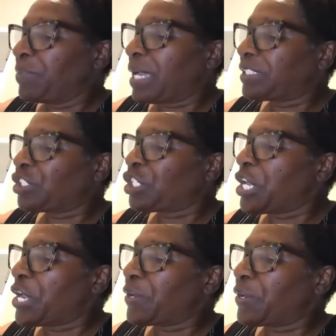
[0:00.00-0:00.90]
not to
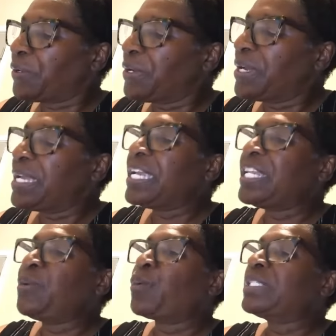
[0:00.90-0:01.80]
tear
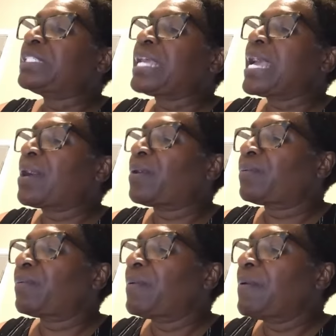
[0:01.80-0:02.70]
anyone
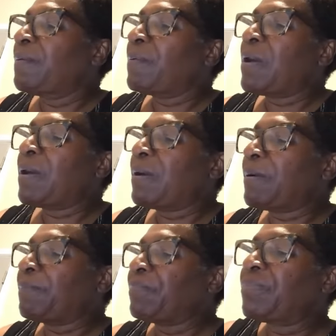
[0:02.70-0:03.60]
down.
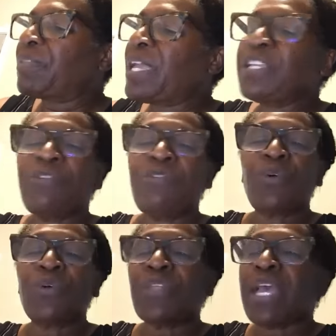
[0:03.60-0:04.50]
Um, thank you
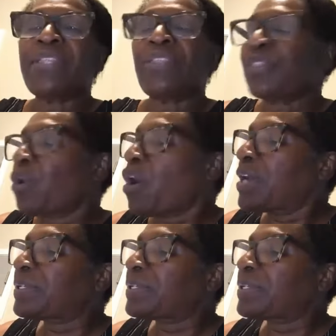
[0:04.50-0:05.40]
for that thought.